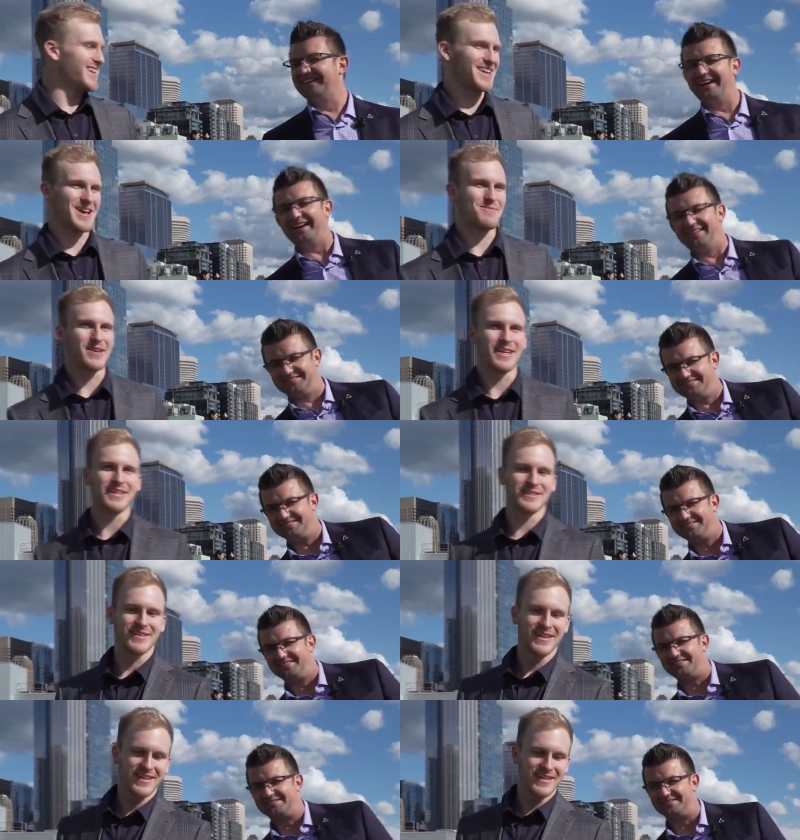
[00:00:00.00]
Speaker 1: Yeah, I mean,
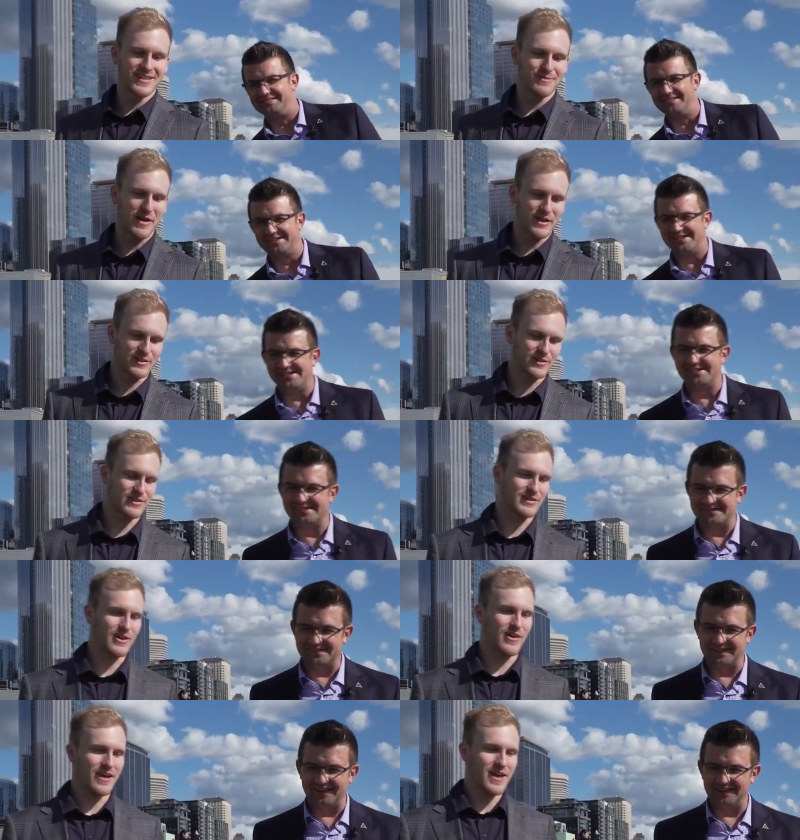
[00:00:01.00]
he's he's special,
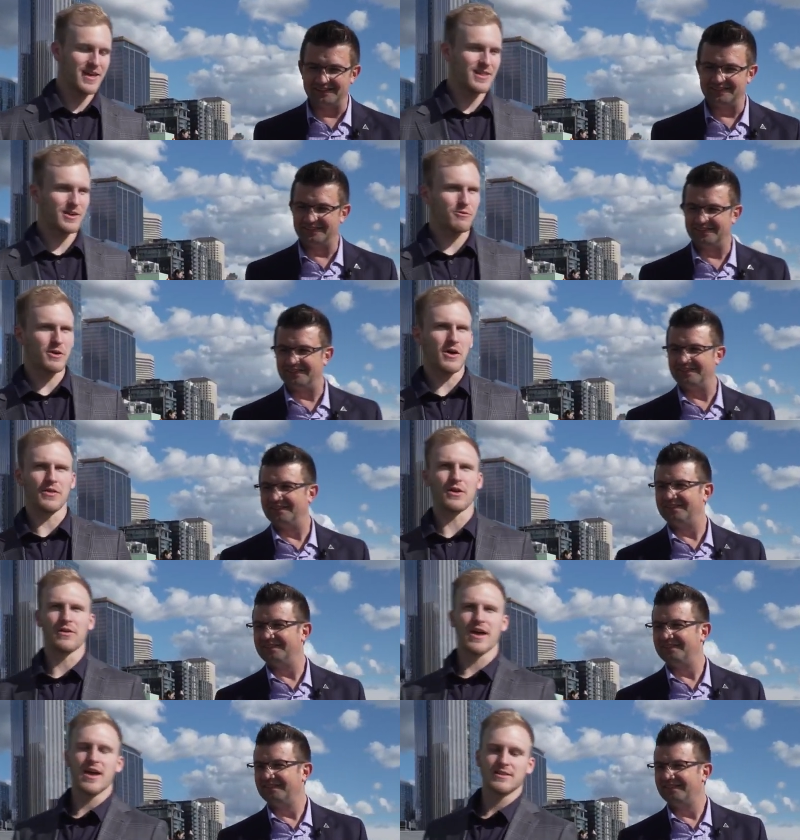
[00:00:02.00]
so yeah. I think we all
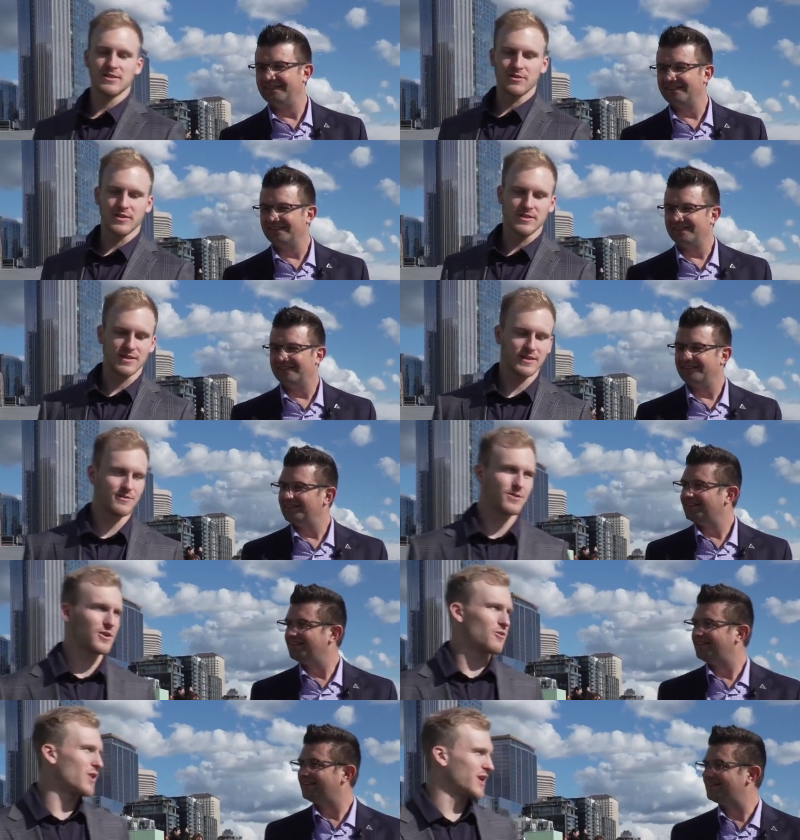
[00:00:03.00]
know that. So he's he's
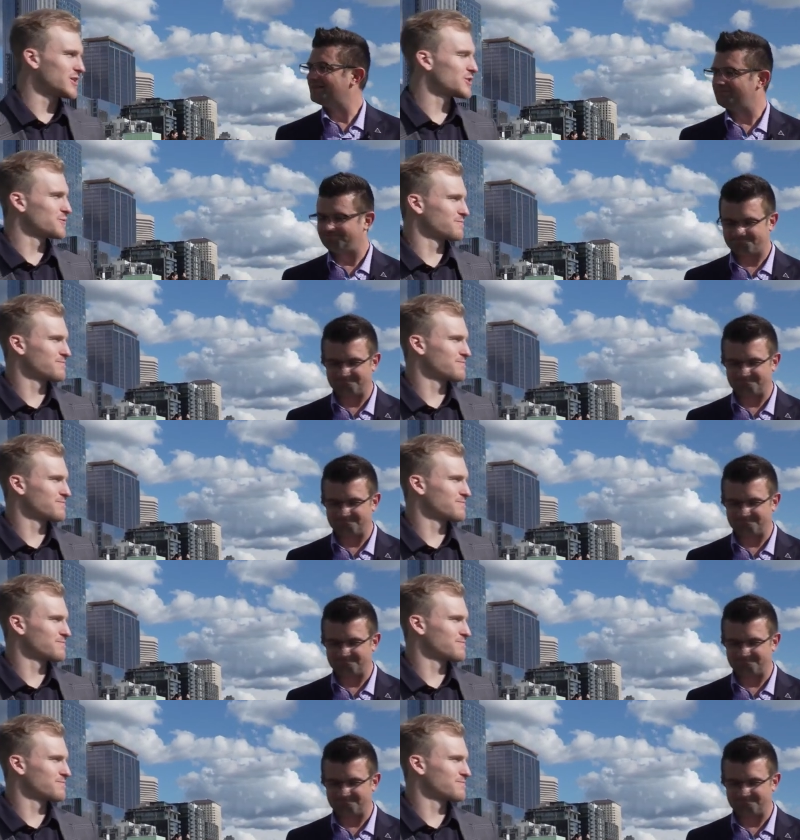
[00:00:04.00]
fun to watch.